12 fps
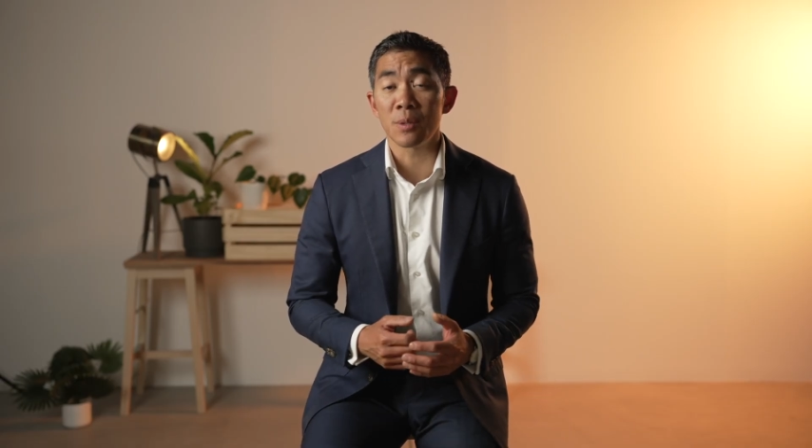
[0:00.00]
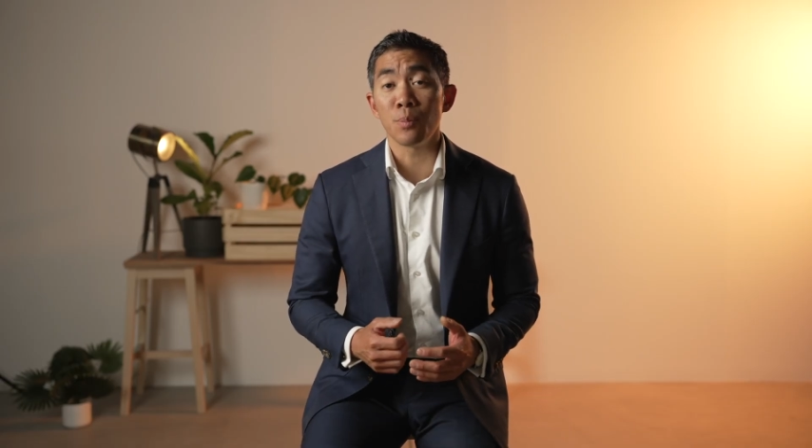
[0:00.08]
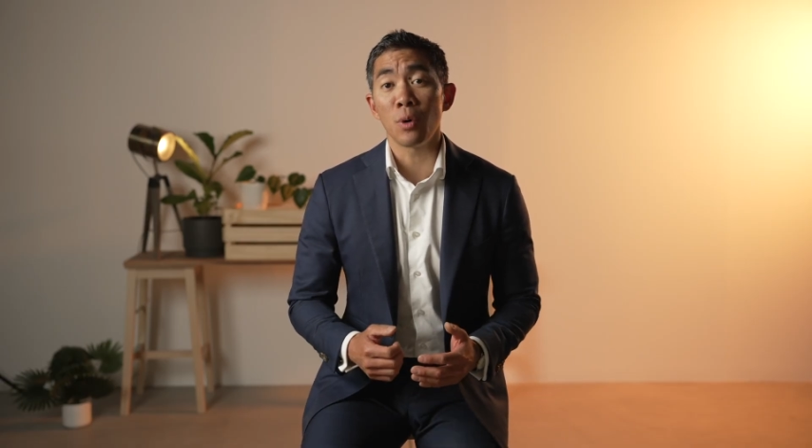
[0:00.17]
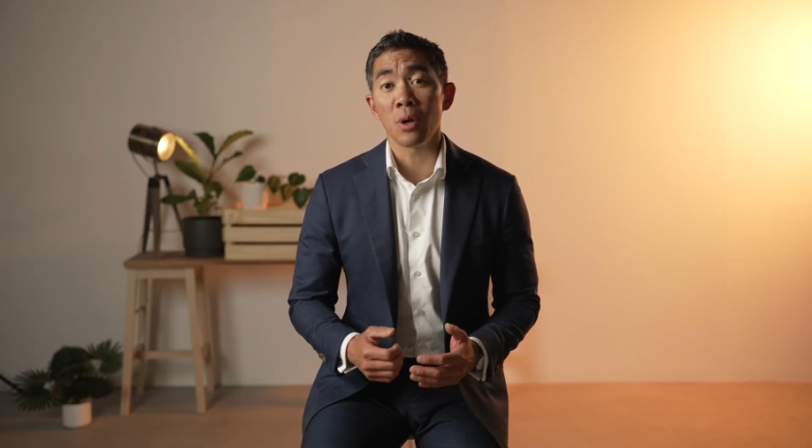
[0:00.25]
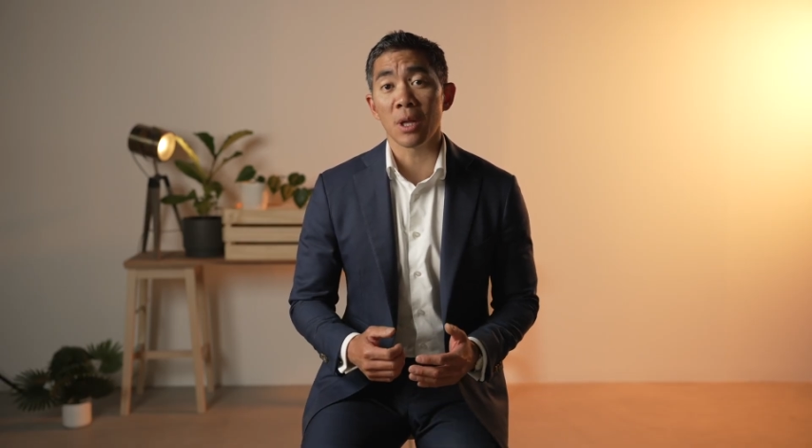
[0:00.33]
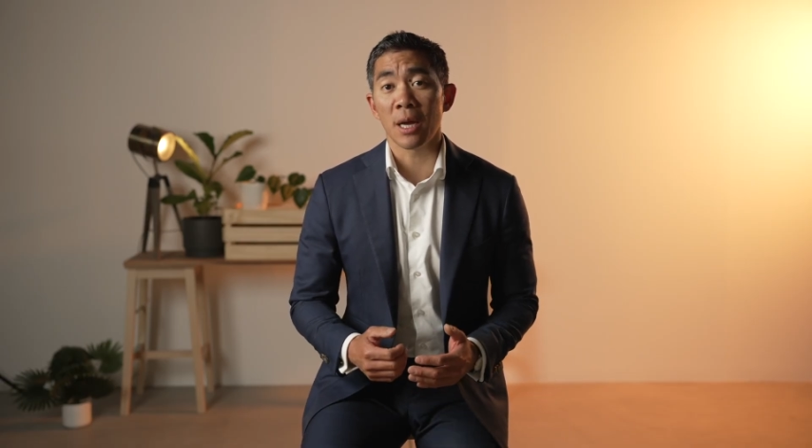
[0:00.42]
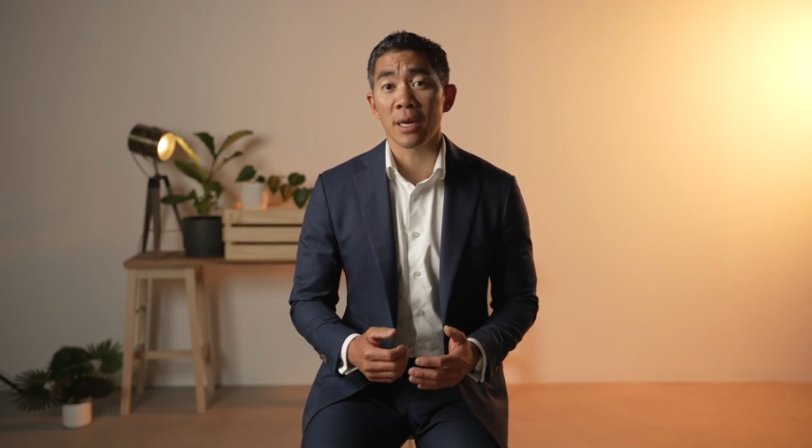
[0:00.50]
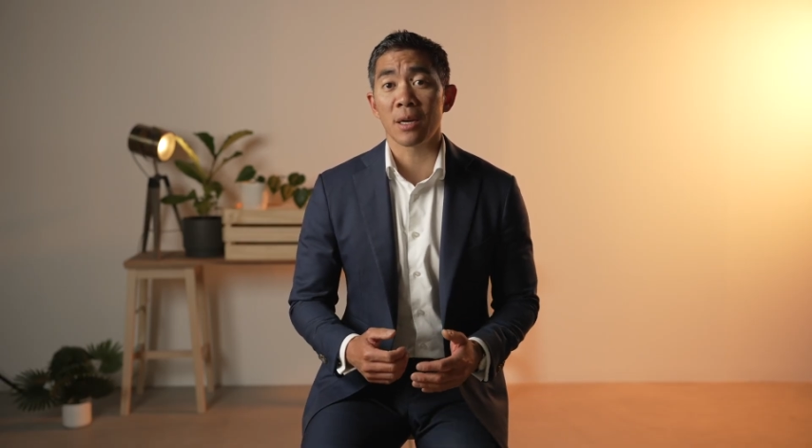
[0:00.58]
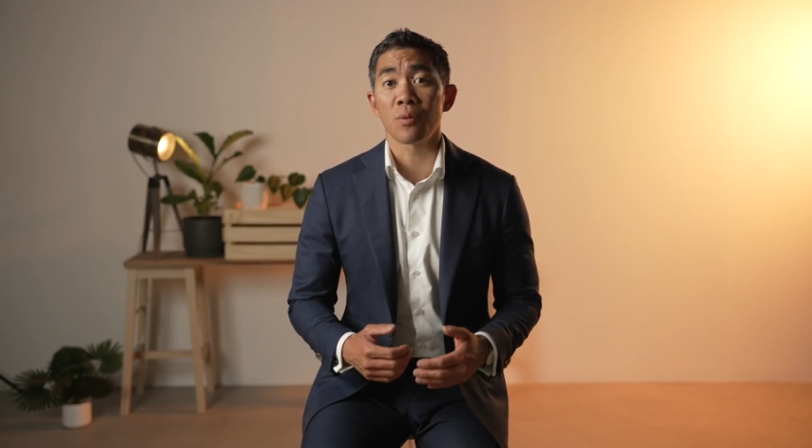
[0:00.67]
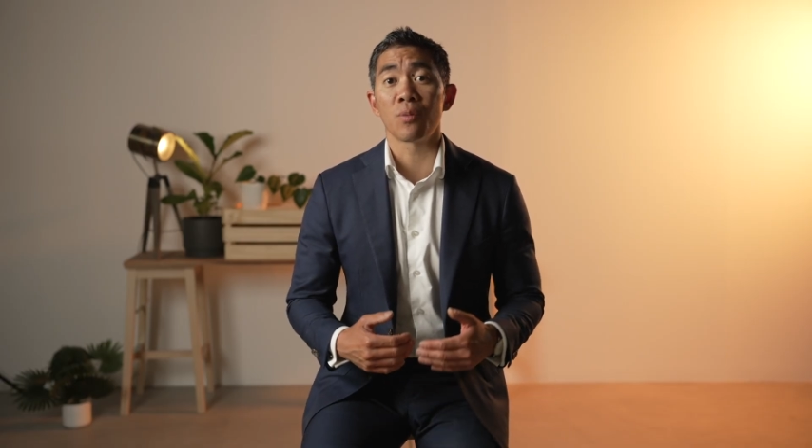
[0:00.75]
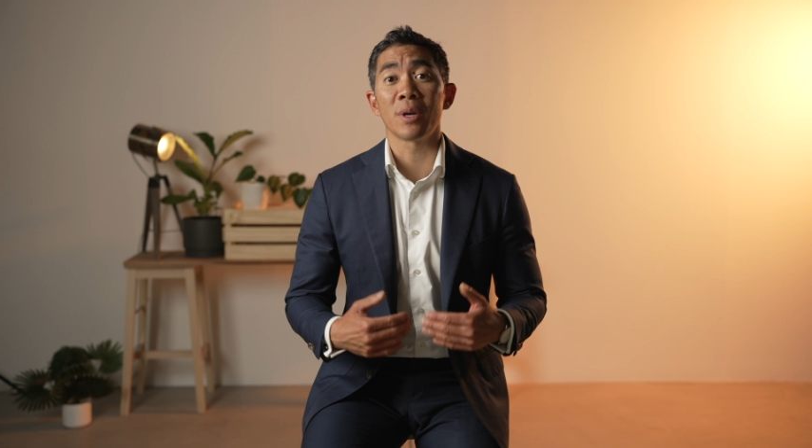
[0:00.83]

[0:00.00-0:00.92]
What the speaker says: is more like a